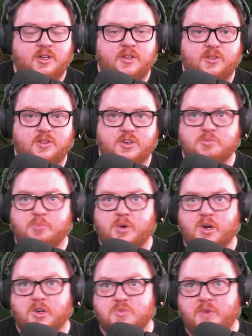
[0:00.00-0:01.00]
There's
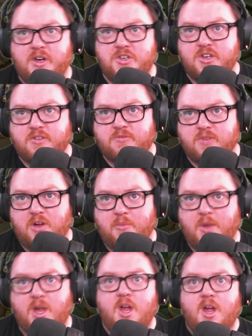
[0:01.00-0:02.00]
perks ranging from
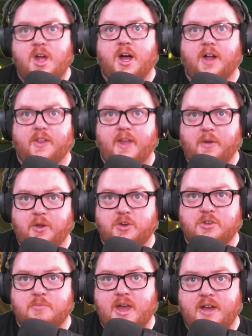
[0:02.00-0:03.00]
allowing you
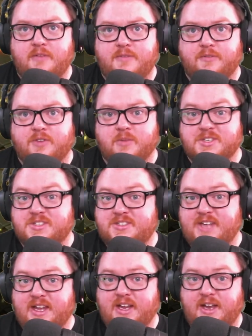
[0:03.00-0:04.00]
to benefit from a
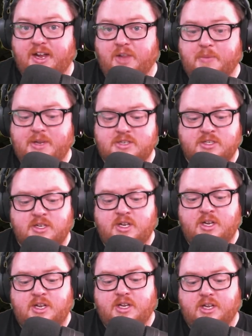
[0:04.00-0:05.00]
second element,
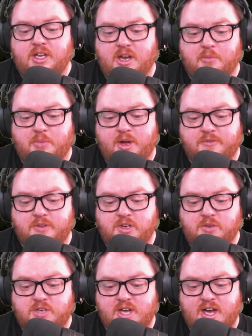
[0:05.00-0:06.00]
getting a buff when you
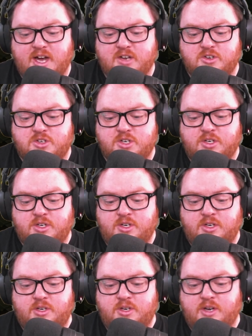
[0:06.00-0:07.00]
dodge.
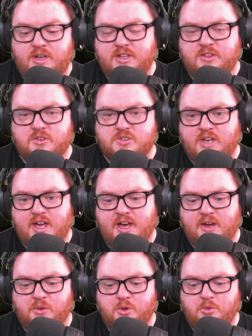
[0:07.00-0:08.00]
I think there's an
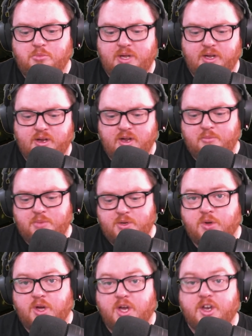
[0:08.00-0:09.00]
auto loot
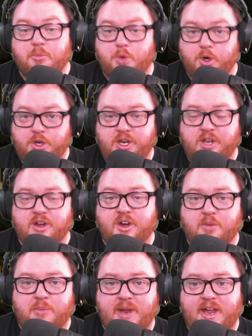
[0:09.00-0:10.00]
pickup. Another perk you can get on
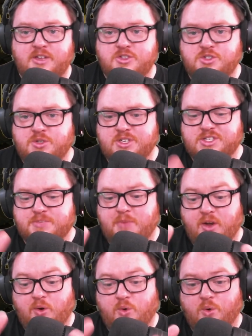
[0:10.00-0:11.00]
your pet is you can
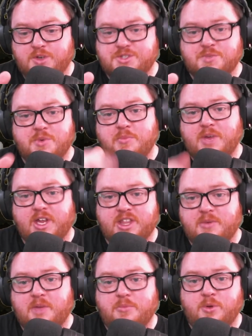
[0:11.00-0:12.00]
spawn auras that when you pick them
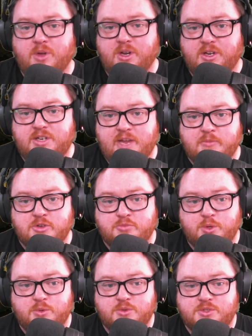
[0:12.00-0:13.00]
up, you'll get a damage
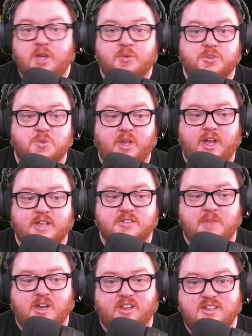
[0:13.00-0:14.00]
boost. What's really awesome
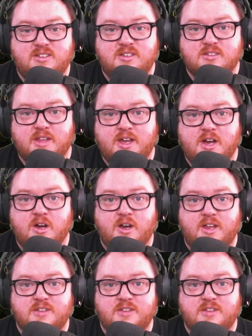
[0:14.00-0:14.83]
about Alicia's Lair is